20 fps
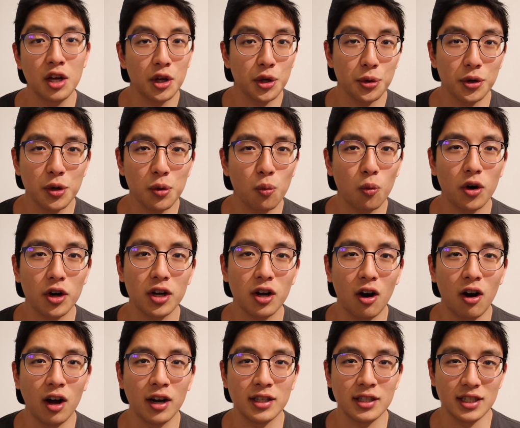You can work
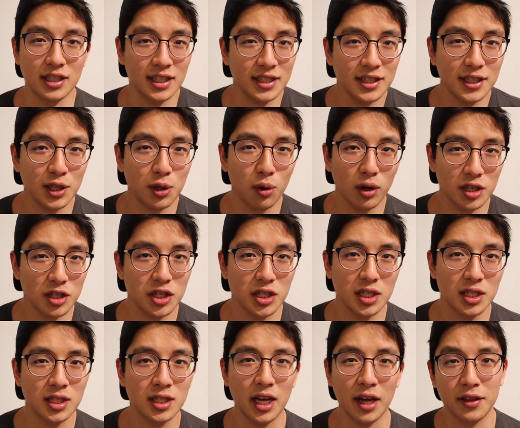on easy
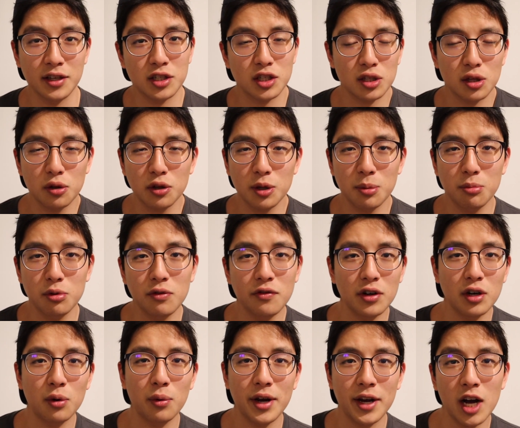questions and then slowly move
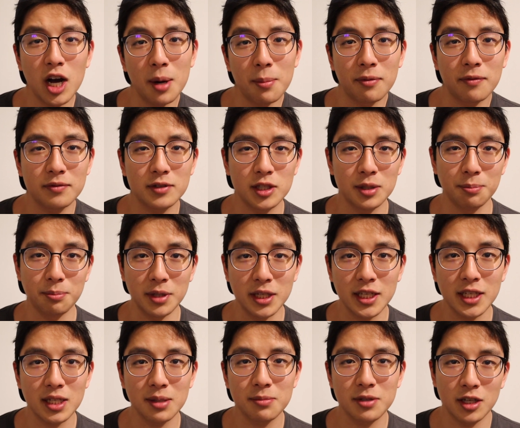your way up to
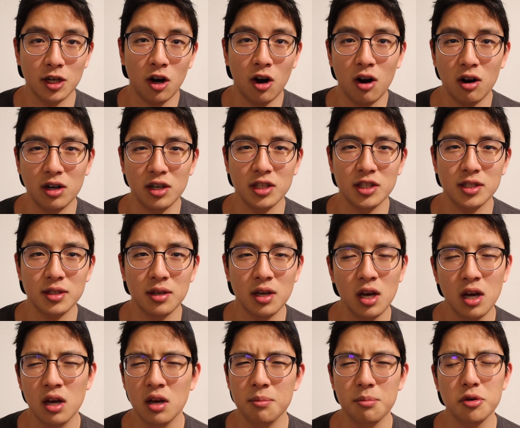mediums and hards.
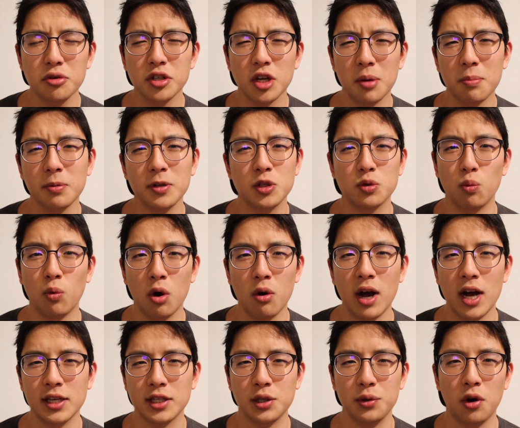Most companies won't
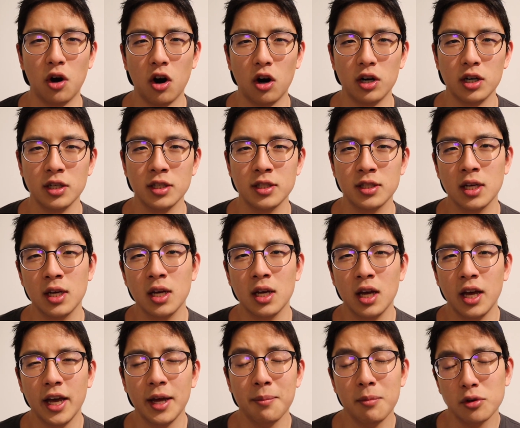ask you hards
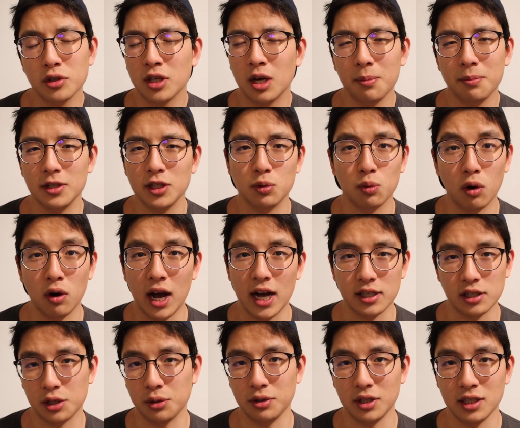and most companies won't
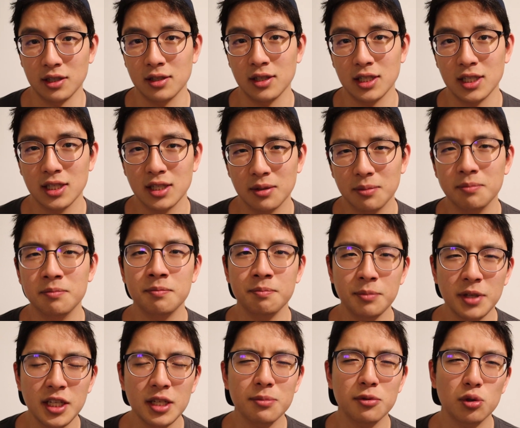ask you easies.
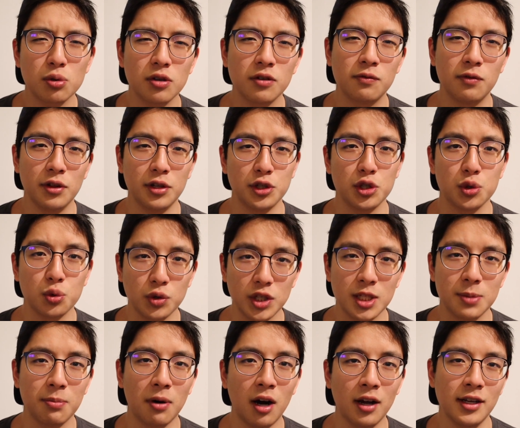Medium's sort of where the sweet
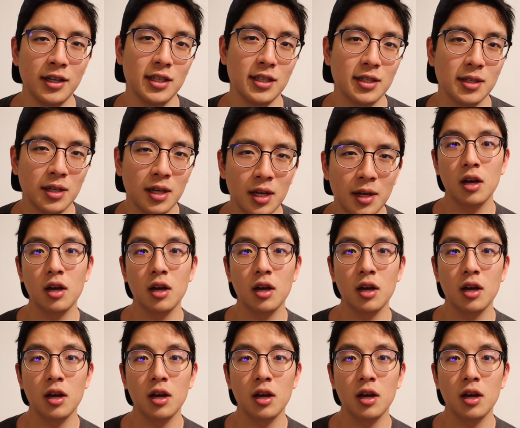spot is.